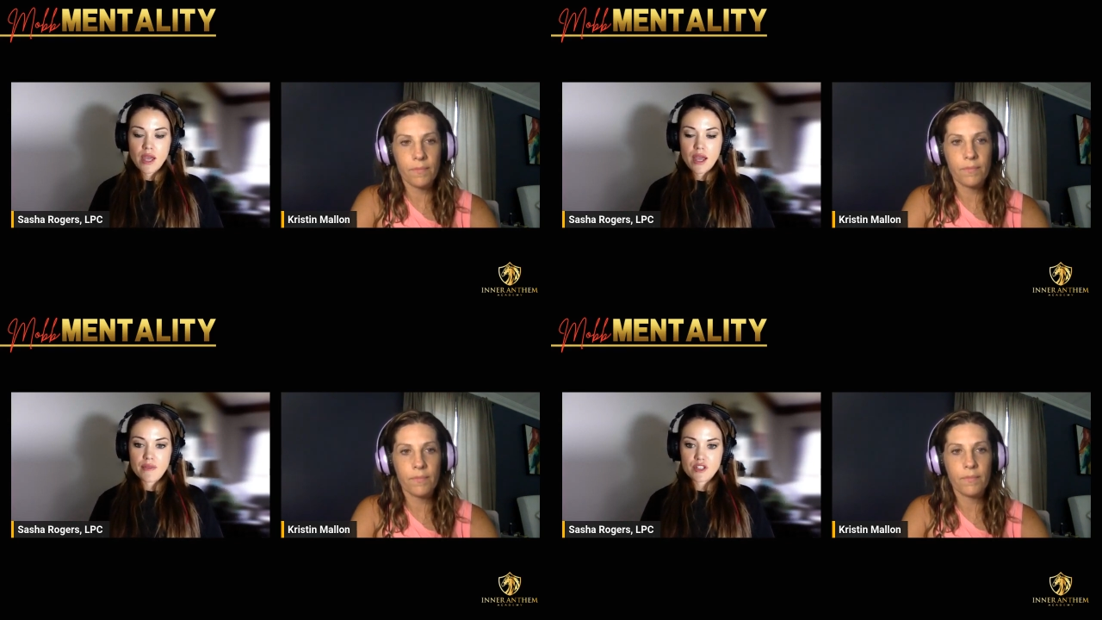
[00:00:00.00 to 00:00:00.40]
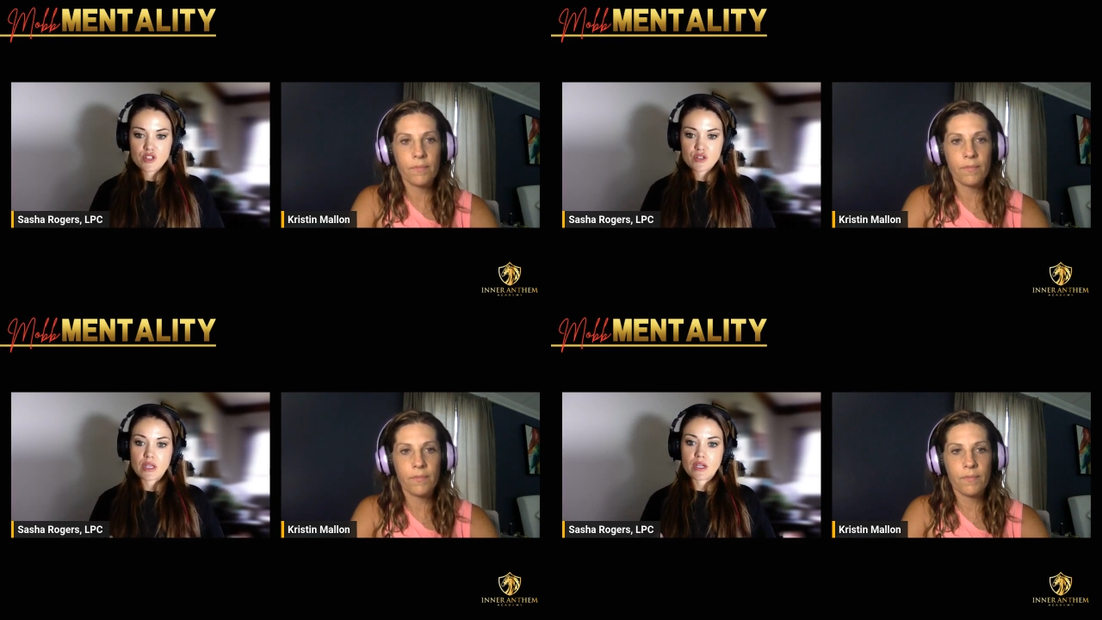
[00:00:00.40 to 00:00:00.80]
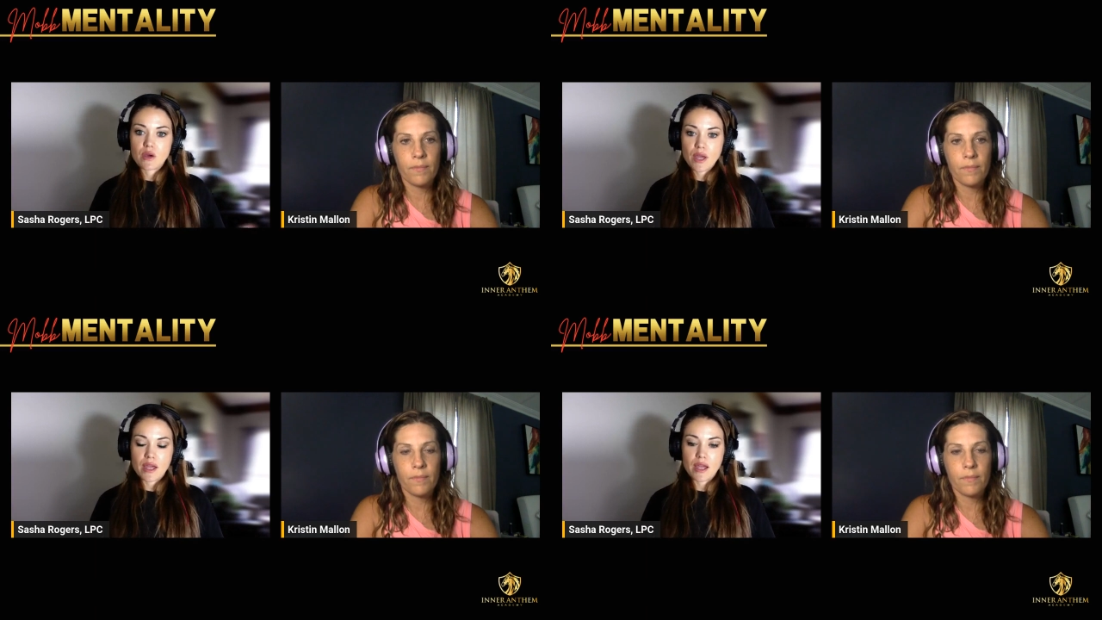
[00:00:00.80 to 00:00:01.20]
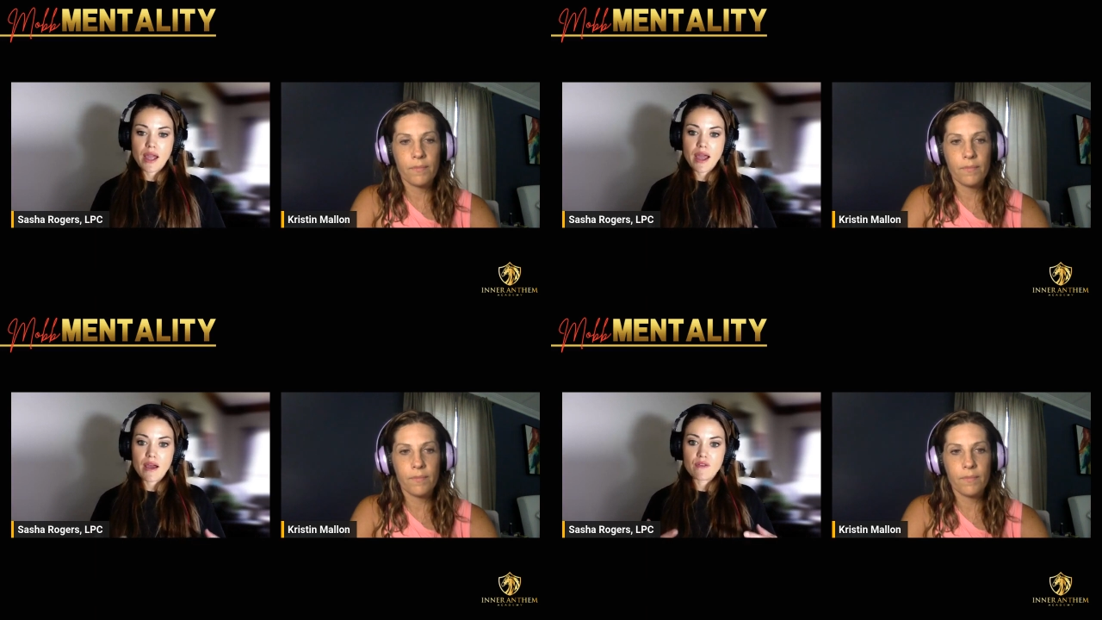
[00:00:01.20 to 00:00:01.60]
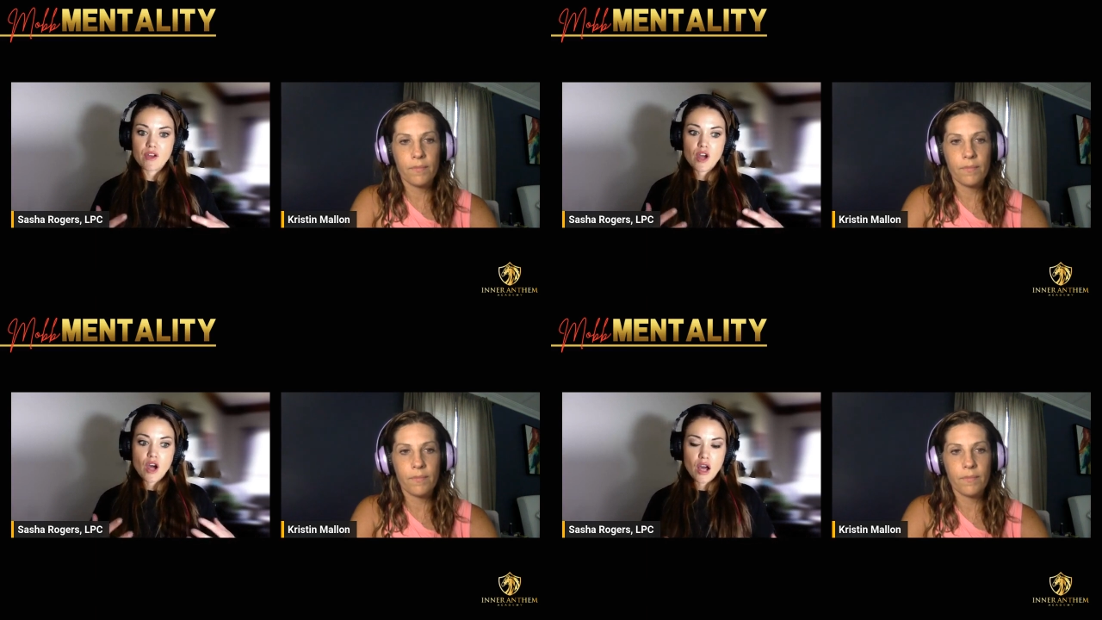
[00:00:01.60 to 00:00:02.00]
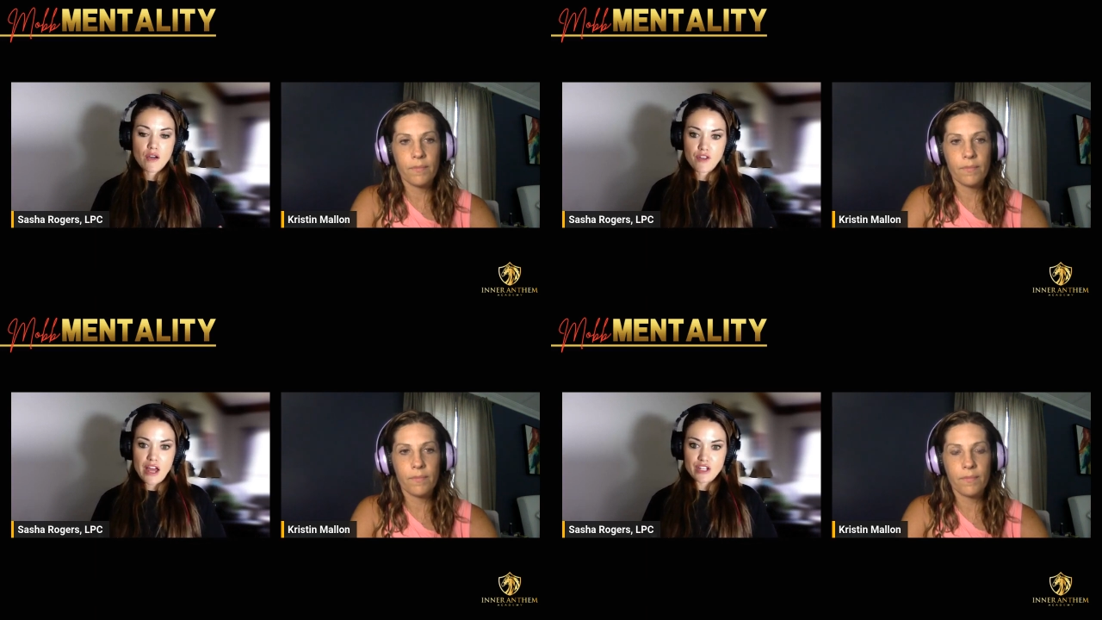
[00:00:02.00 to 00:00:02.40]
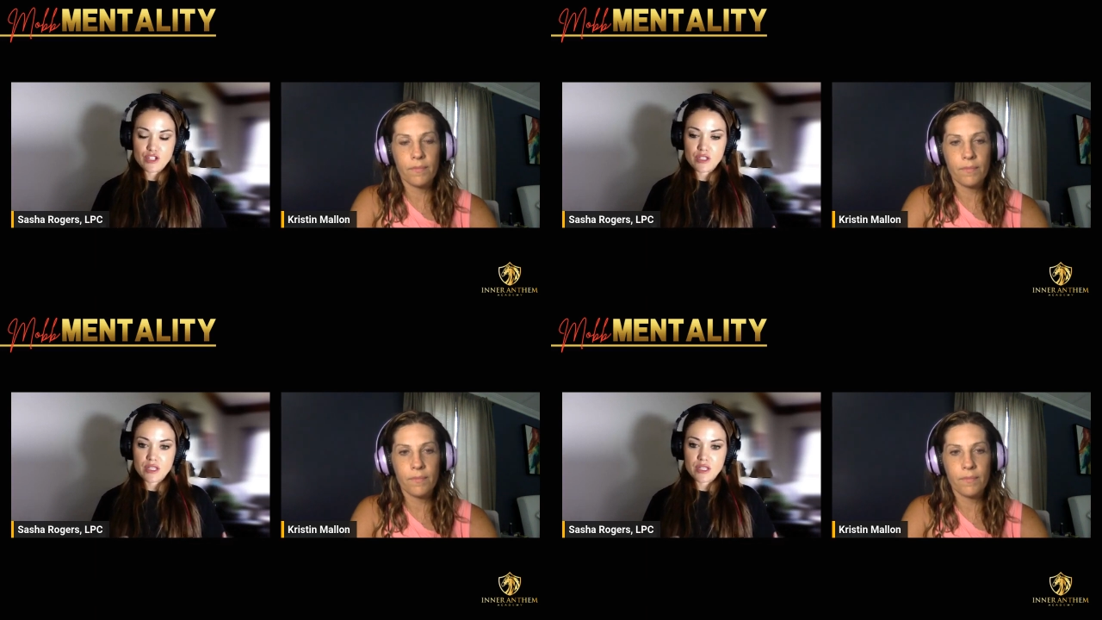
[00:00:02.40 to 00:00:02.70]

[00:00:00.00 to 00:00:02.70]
Speaker 1: And then she's like, okay, I have hot flashes.